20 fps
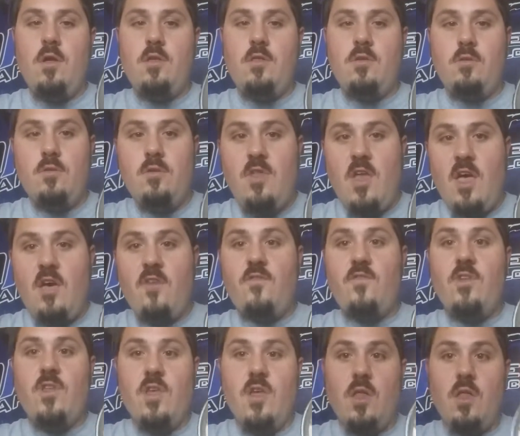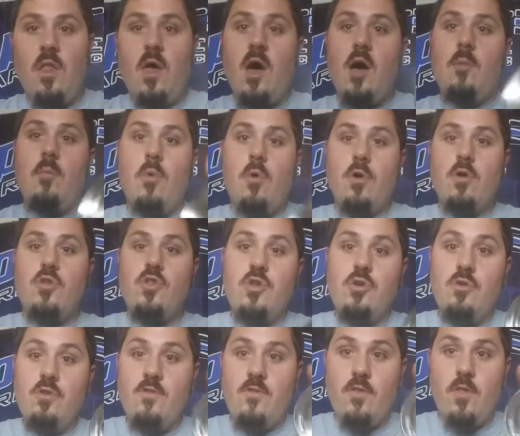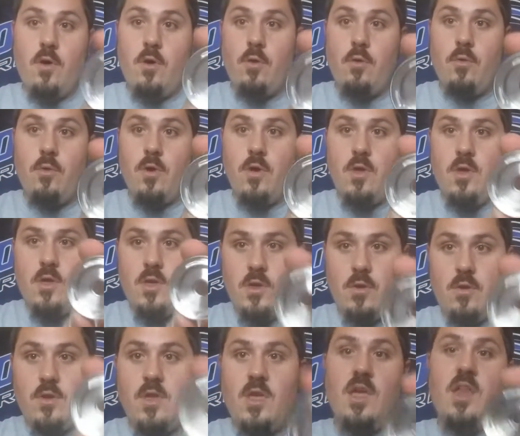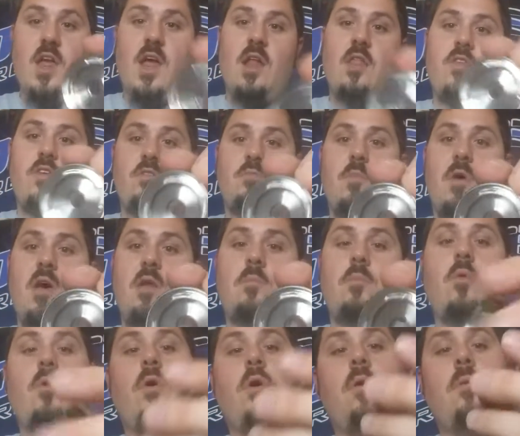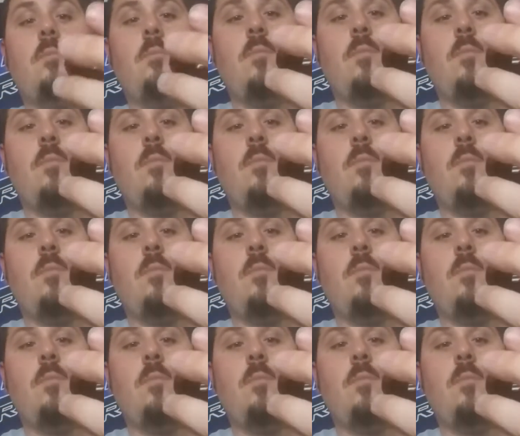So definitely a lot more juice flow you can get out of this bad boy.